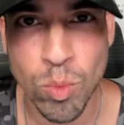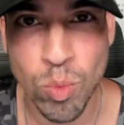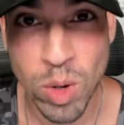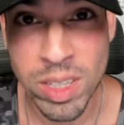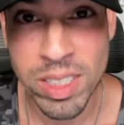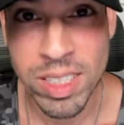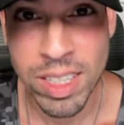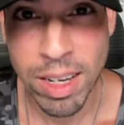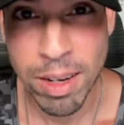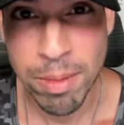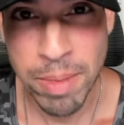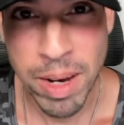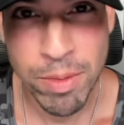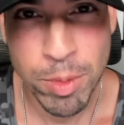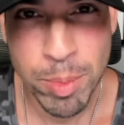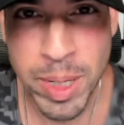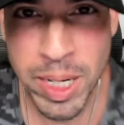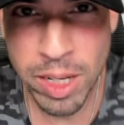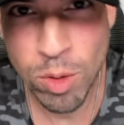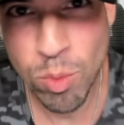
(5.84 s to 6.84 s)
What's up
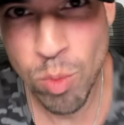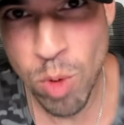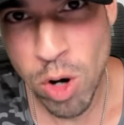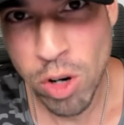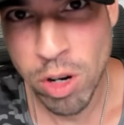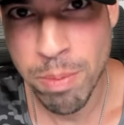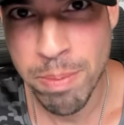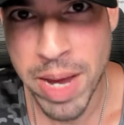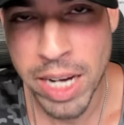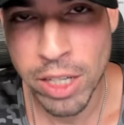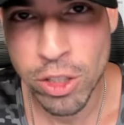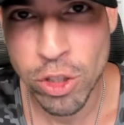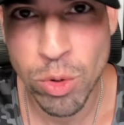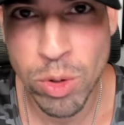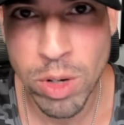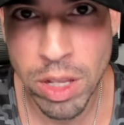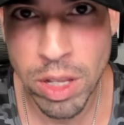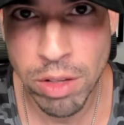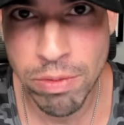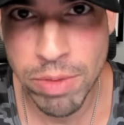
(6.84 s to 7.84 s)
everybody and welcome back to
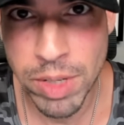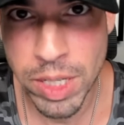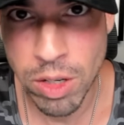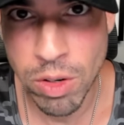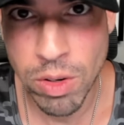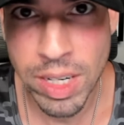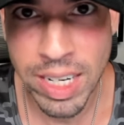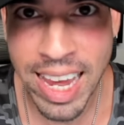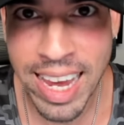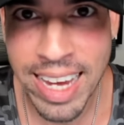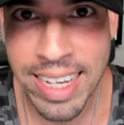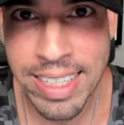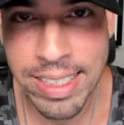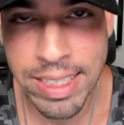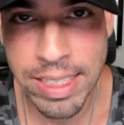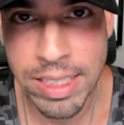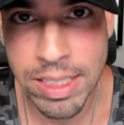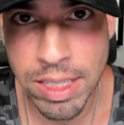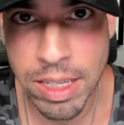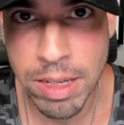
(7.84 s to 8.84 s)
another video on
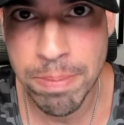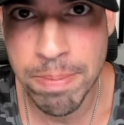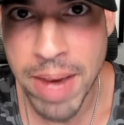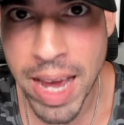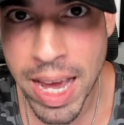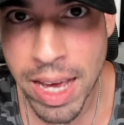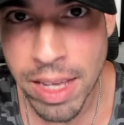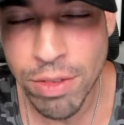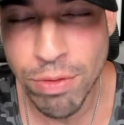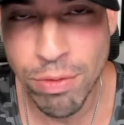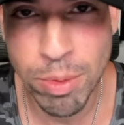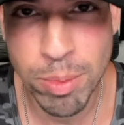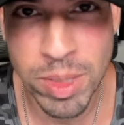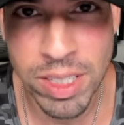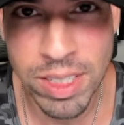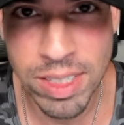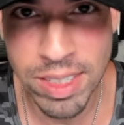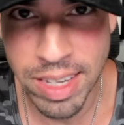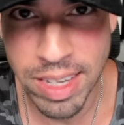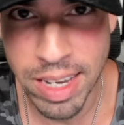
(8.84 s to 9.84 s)
ACT Math from the
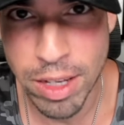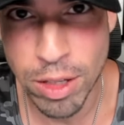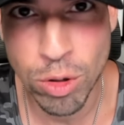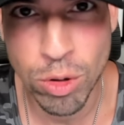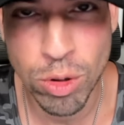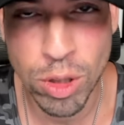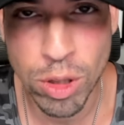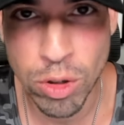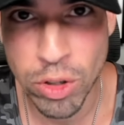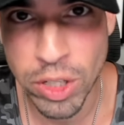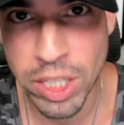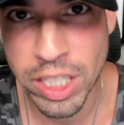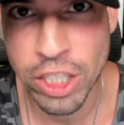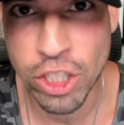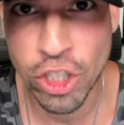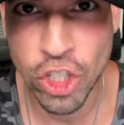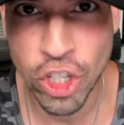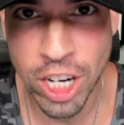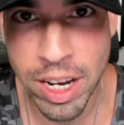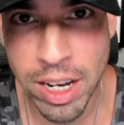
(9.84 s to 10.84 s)
Scalar Learning
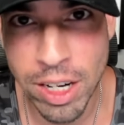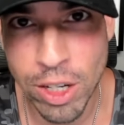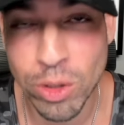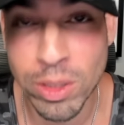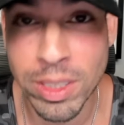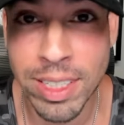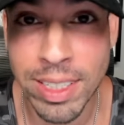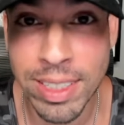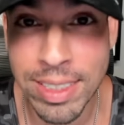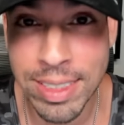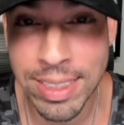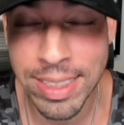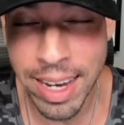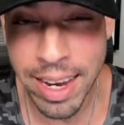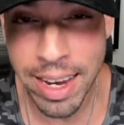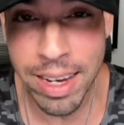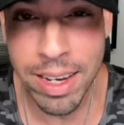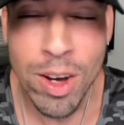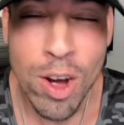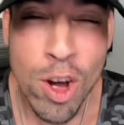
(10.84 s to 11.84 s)
channel.
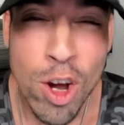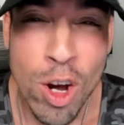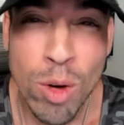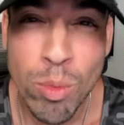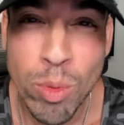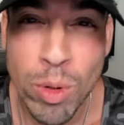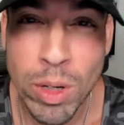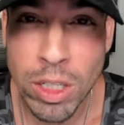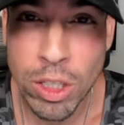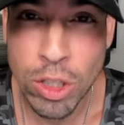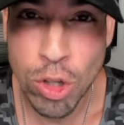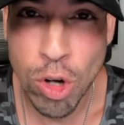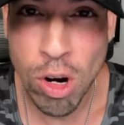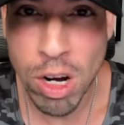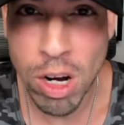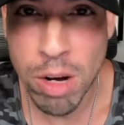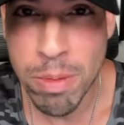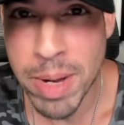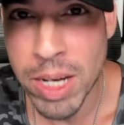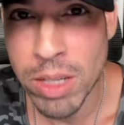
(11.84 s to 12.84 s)
Today we're going to talk
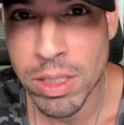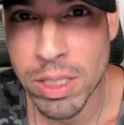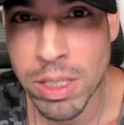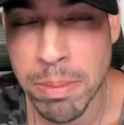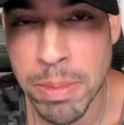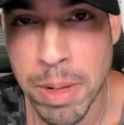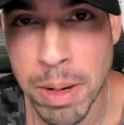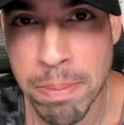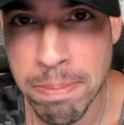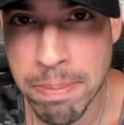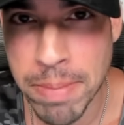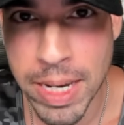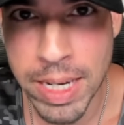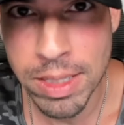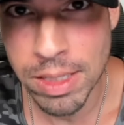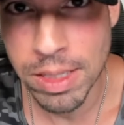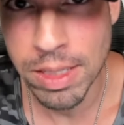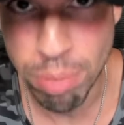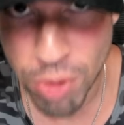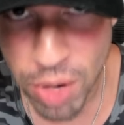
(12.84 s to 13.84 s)
about some
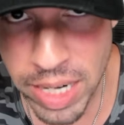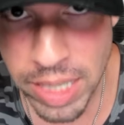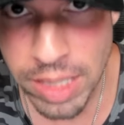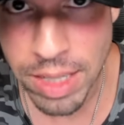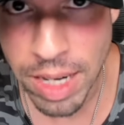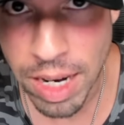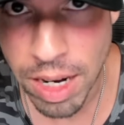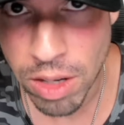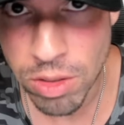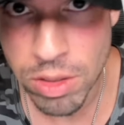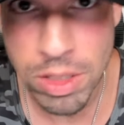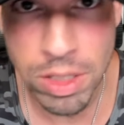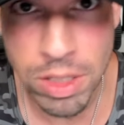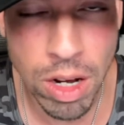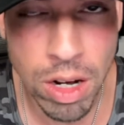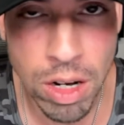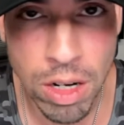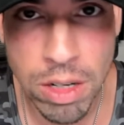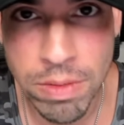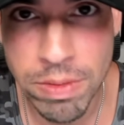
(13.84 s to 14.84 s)
amazing breakdowns
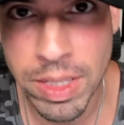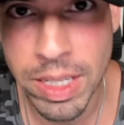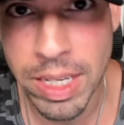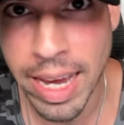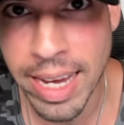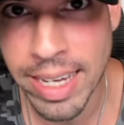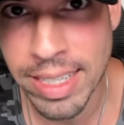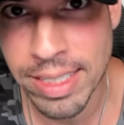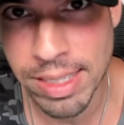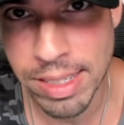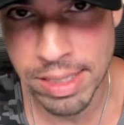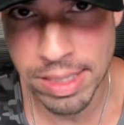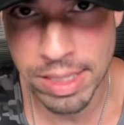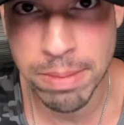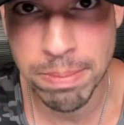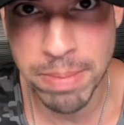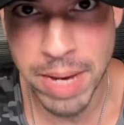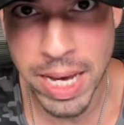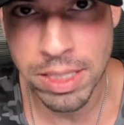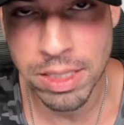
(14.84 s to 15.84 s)
of the ACT
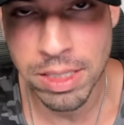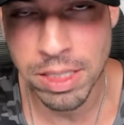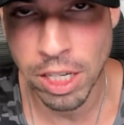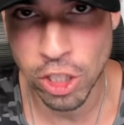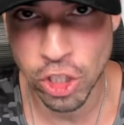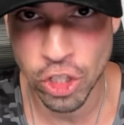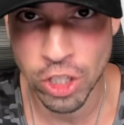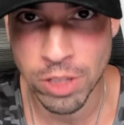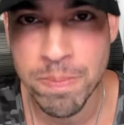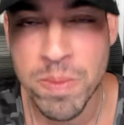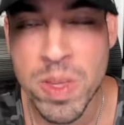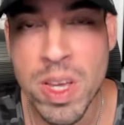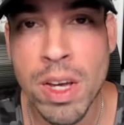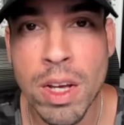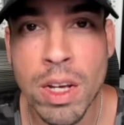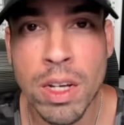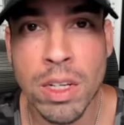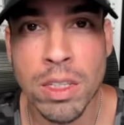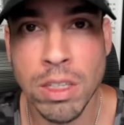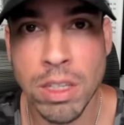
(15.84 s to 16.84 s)
math section
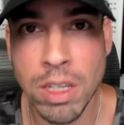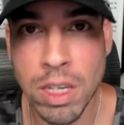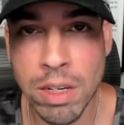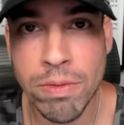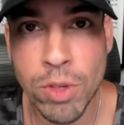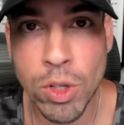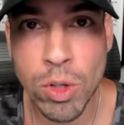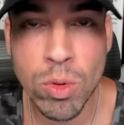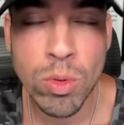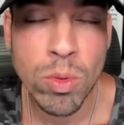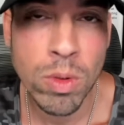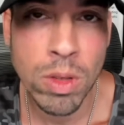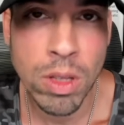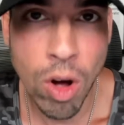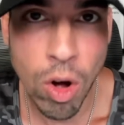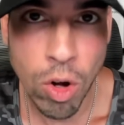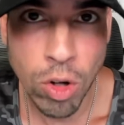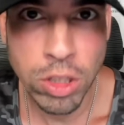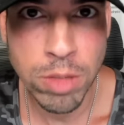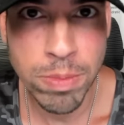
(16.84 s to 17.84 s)
to give you the
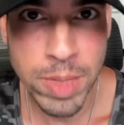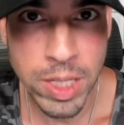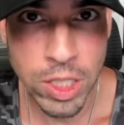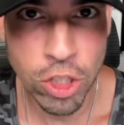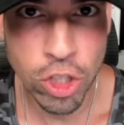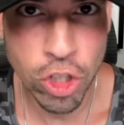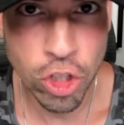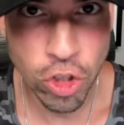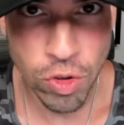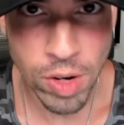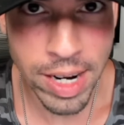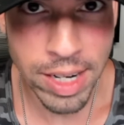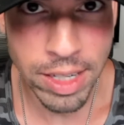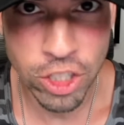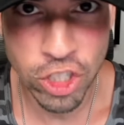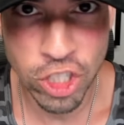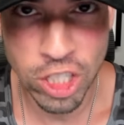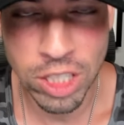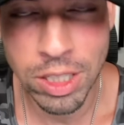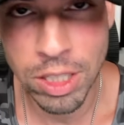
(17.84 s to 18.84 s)
ultimate
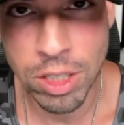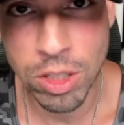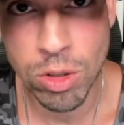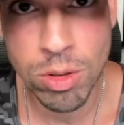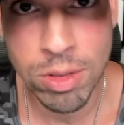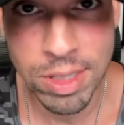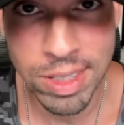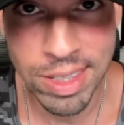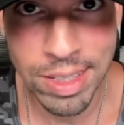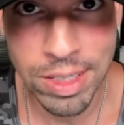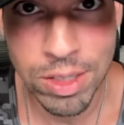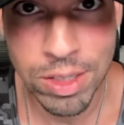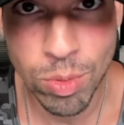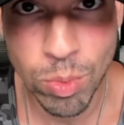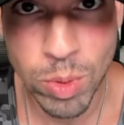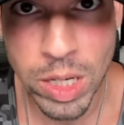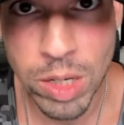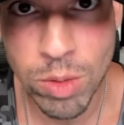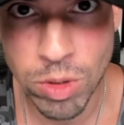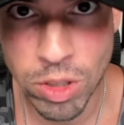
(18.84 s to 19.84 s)
strategy to use this
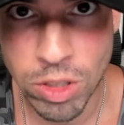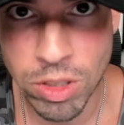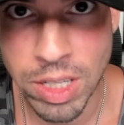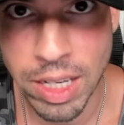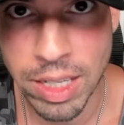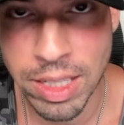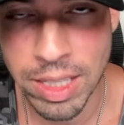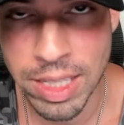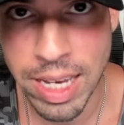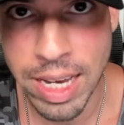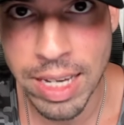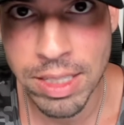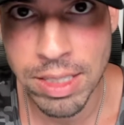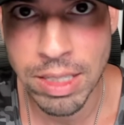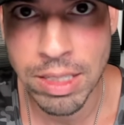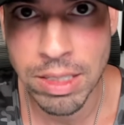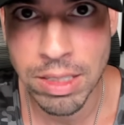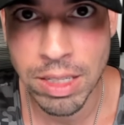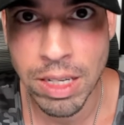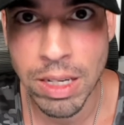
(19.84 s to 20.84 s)
week when you're taking the
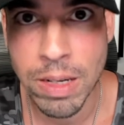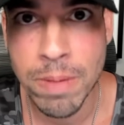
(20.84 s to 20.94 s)
ACT